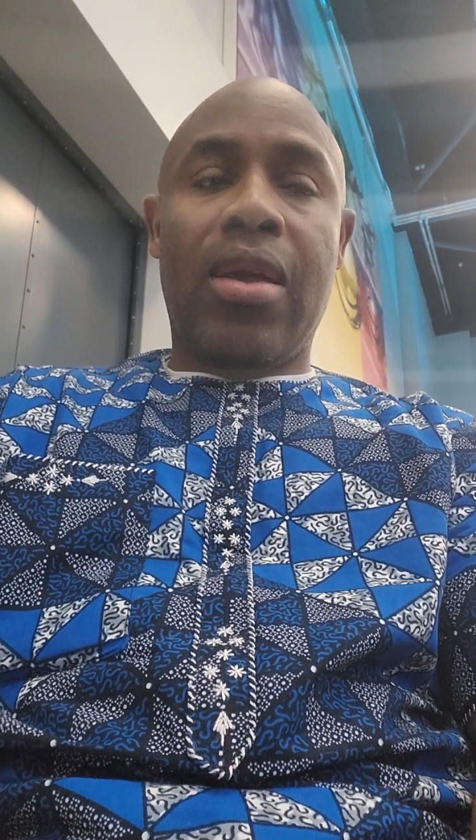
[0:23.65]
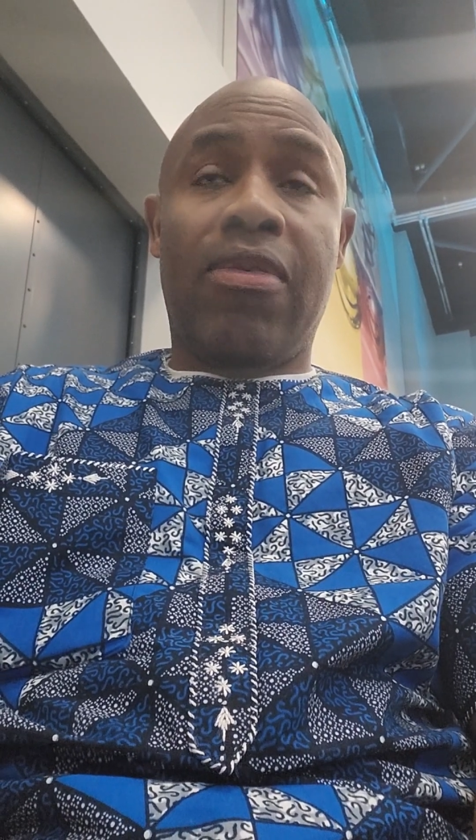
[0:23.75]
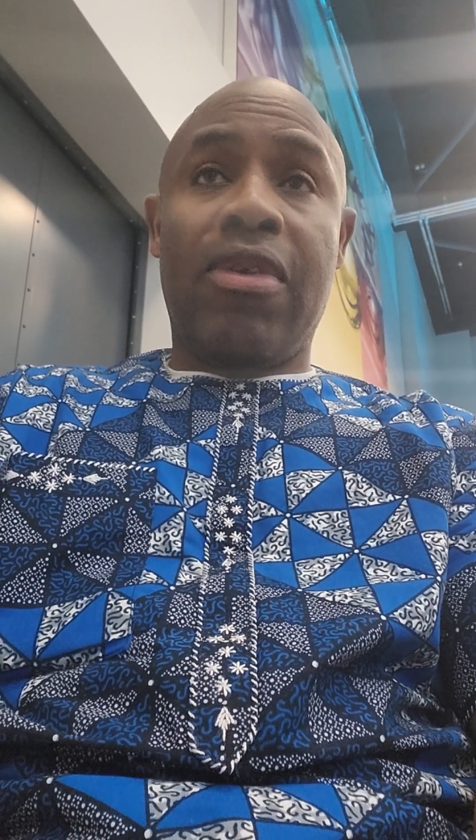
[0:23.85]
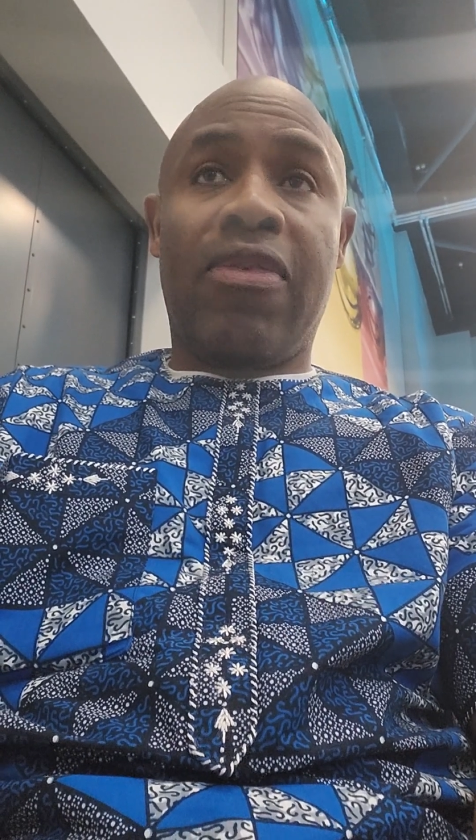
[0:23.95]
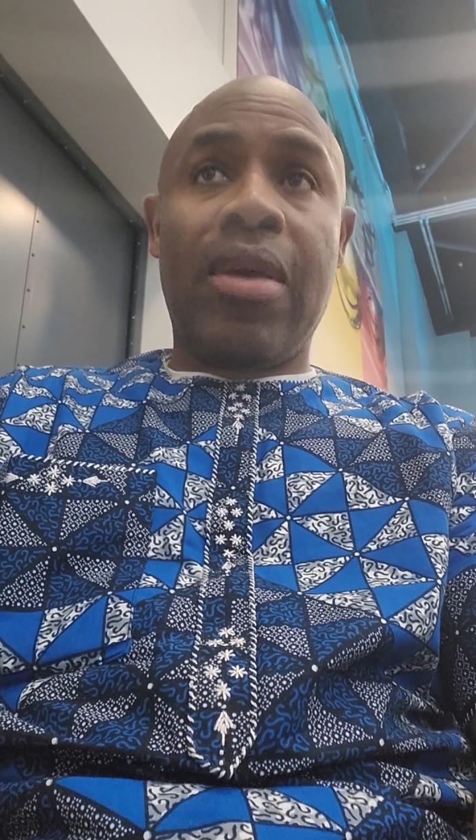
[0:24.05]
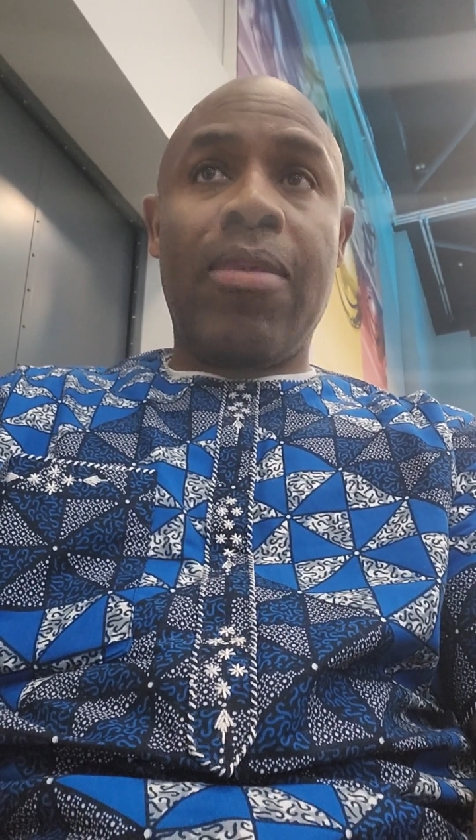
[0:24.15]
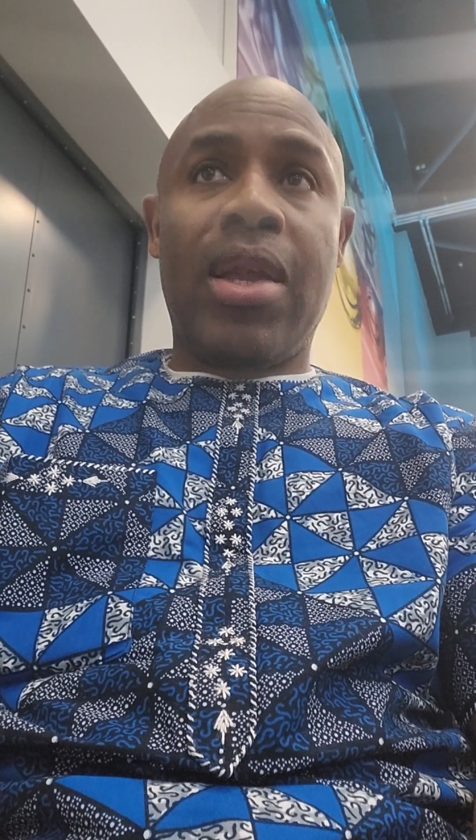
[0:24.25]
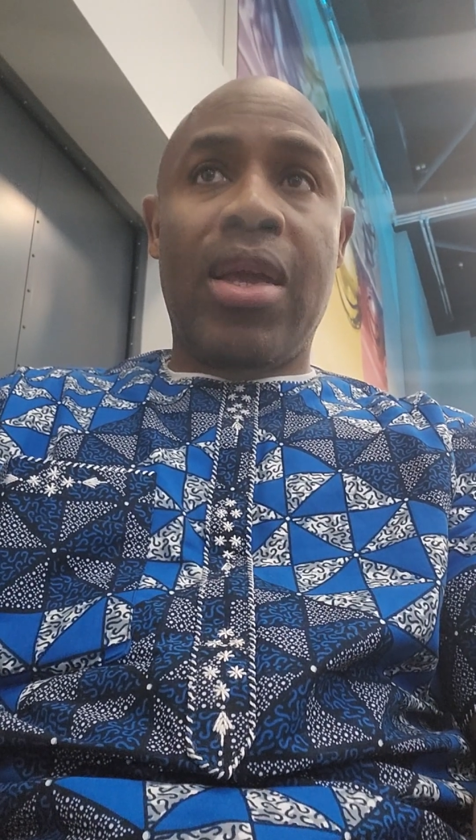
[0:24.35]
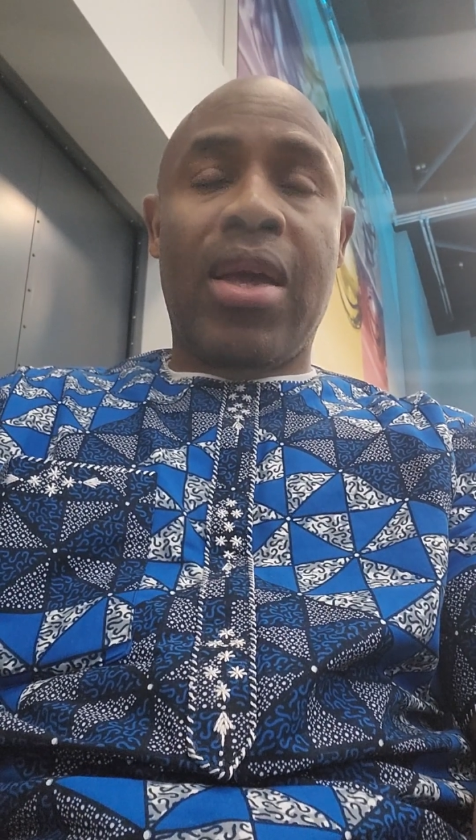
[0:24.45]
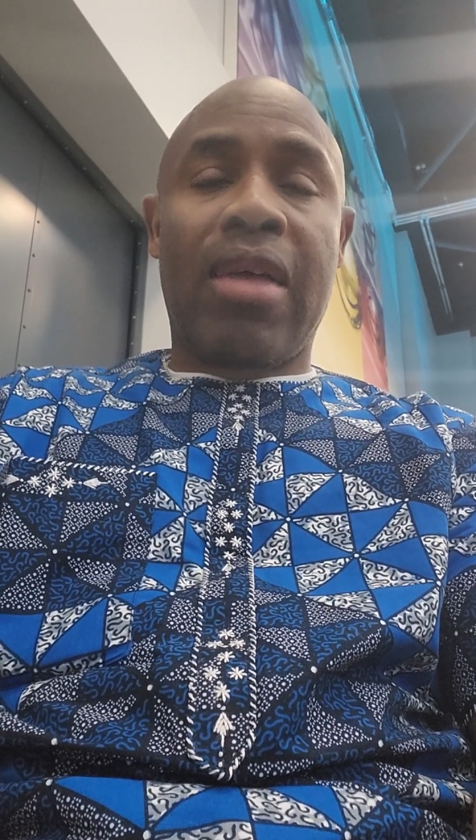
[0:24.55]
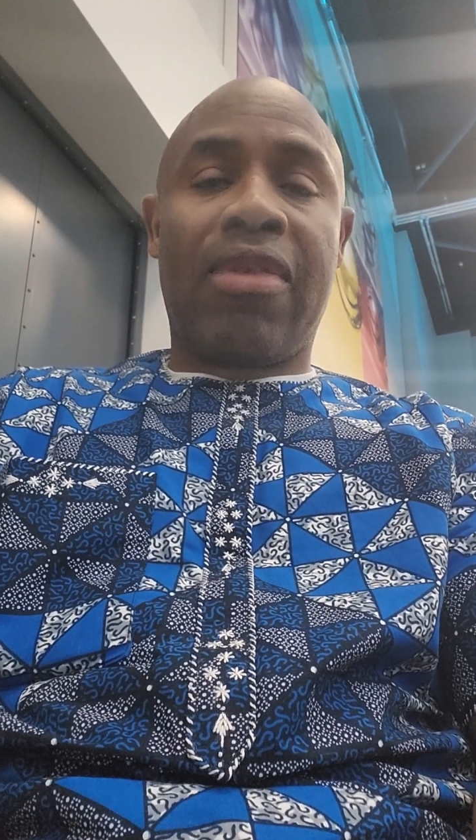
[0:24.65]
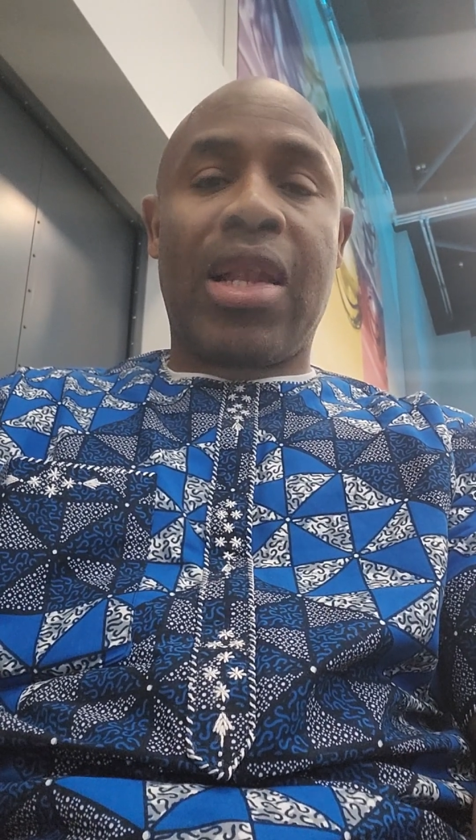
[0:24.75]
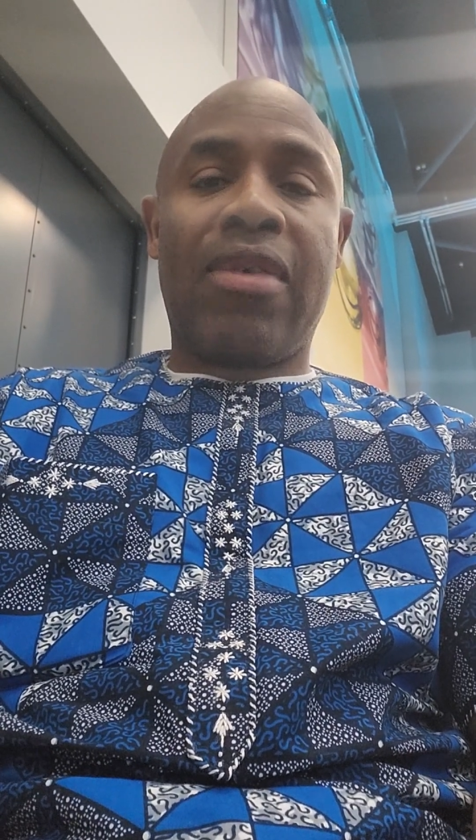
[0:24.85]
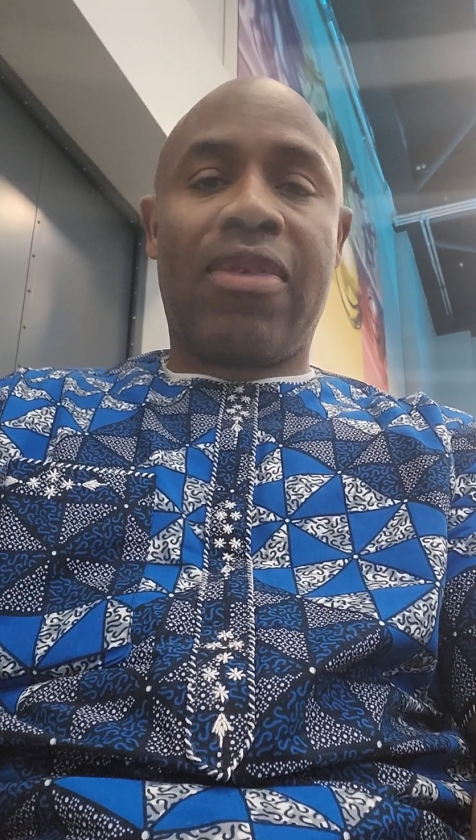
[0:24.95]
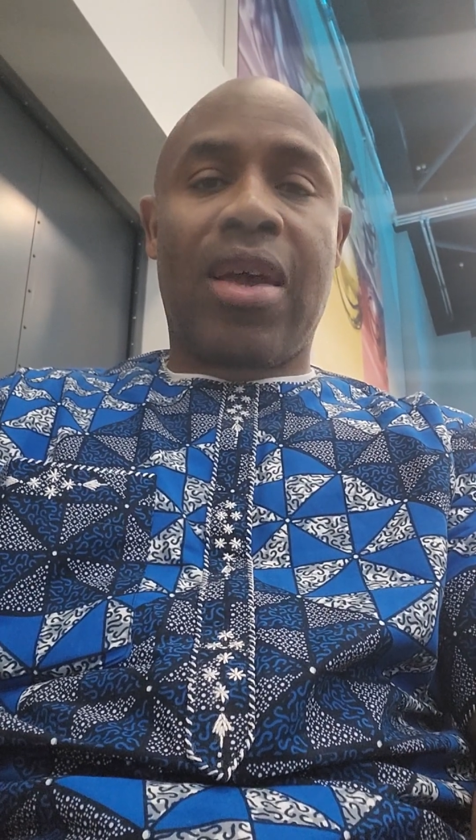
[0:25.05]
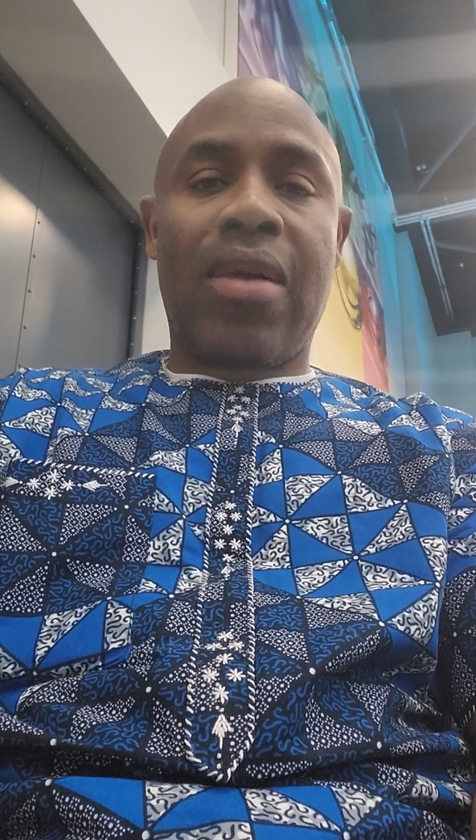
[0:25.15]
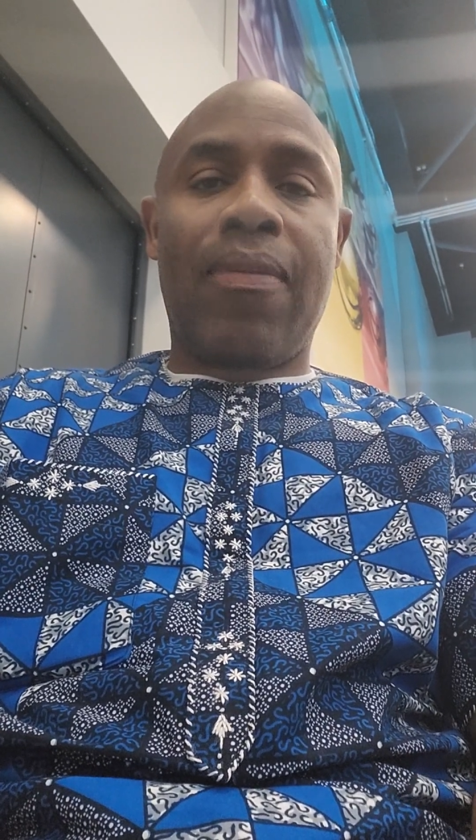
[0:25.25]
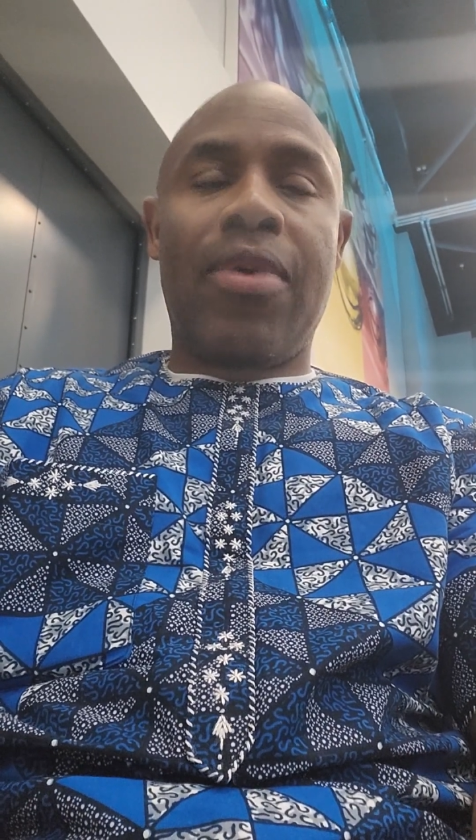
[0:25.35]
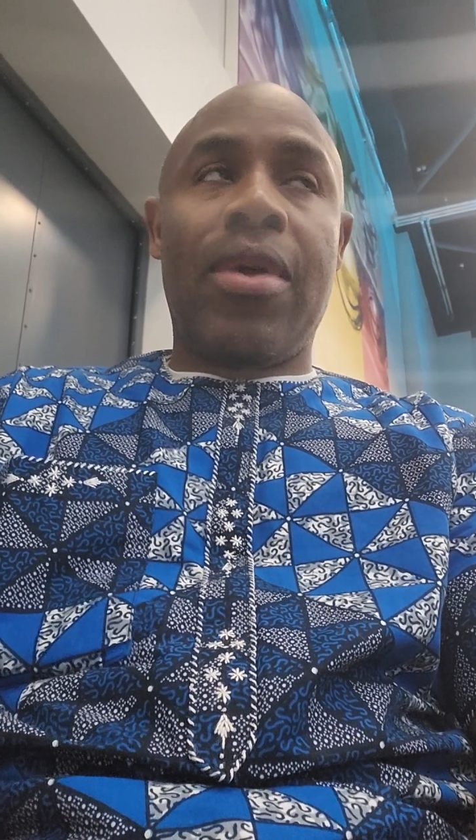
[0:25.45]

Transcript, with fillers: it's the same link as last time.